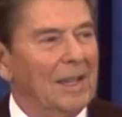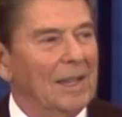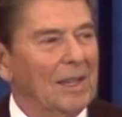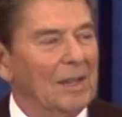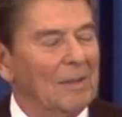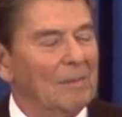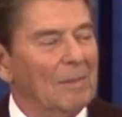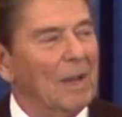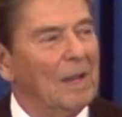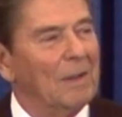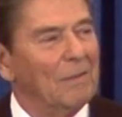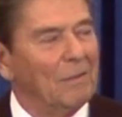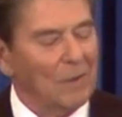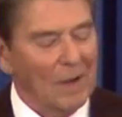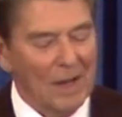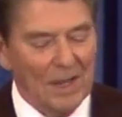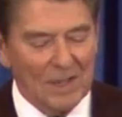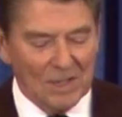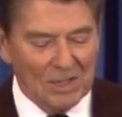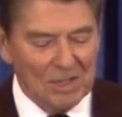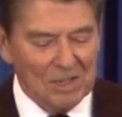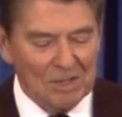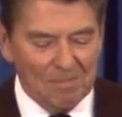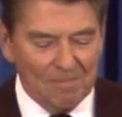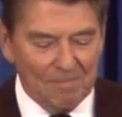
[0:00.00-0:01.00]
And my
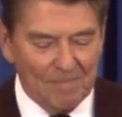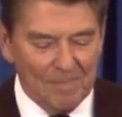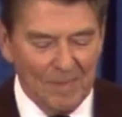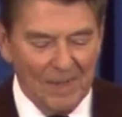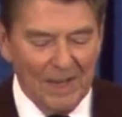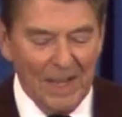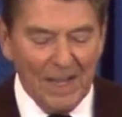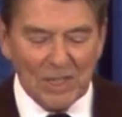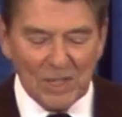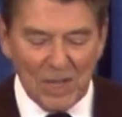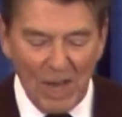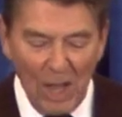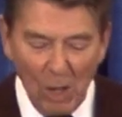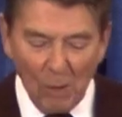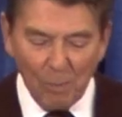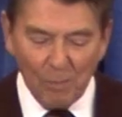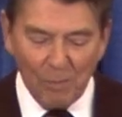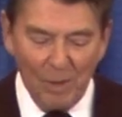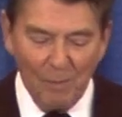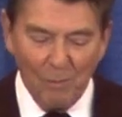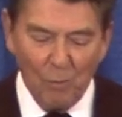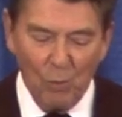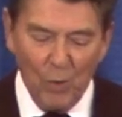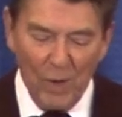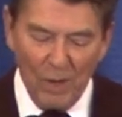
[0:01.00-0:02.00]
friends, let's help
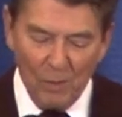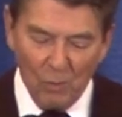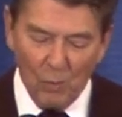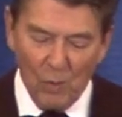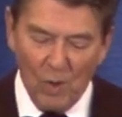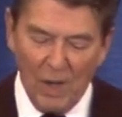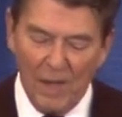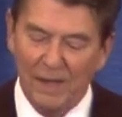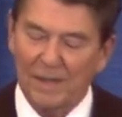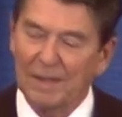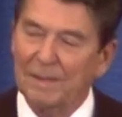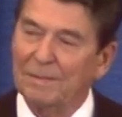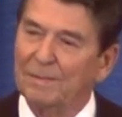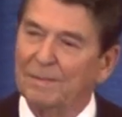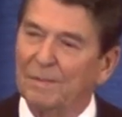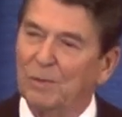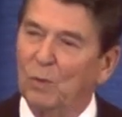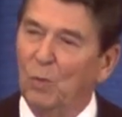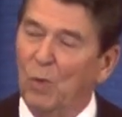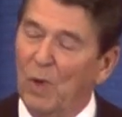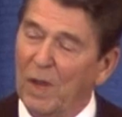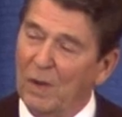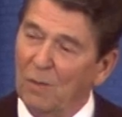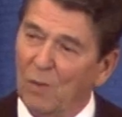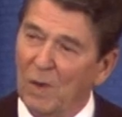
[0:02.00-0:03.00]
them win one.
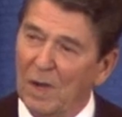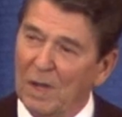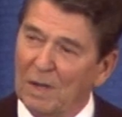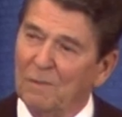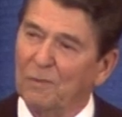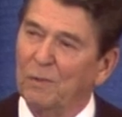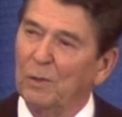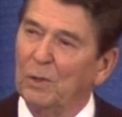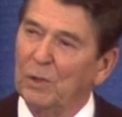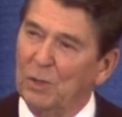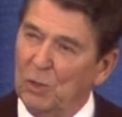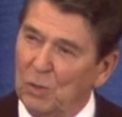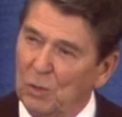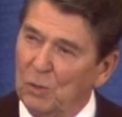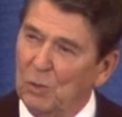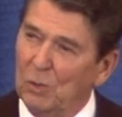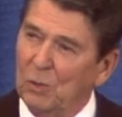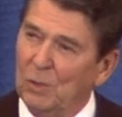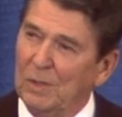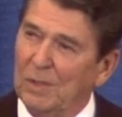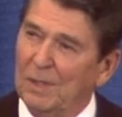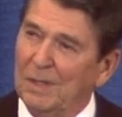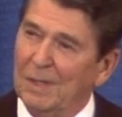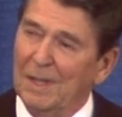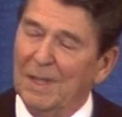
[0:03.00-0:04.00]
Win one for
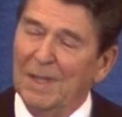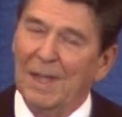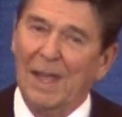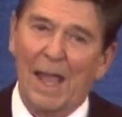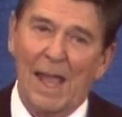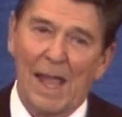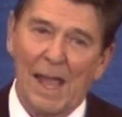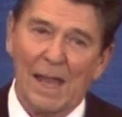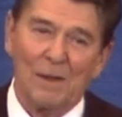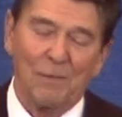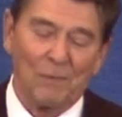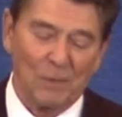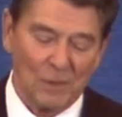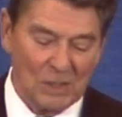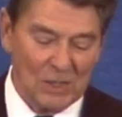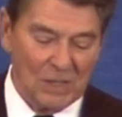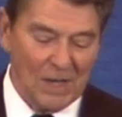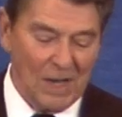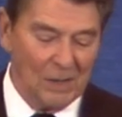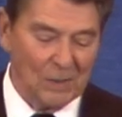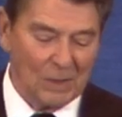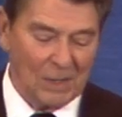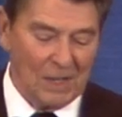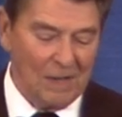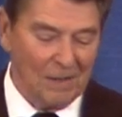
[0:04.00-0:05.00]
you and for
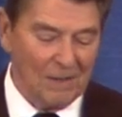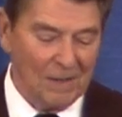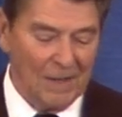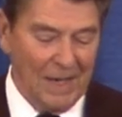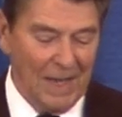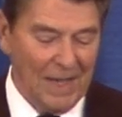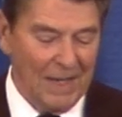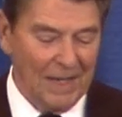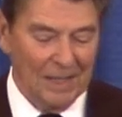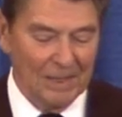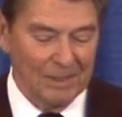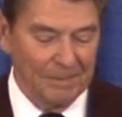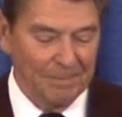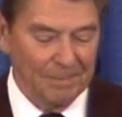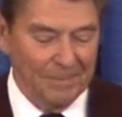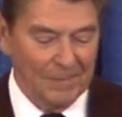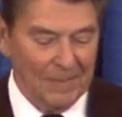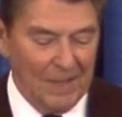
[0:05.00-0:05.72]
South Carolina.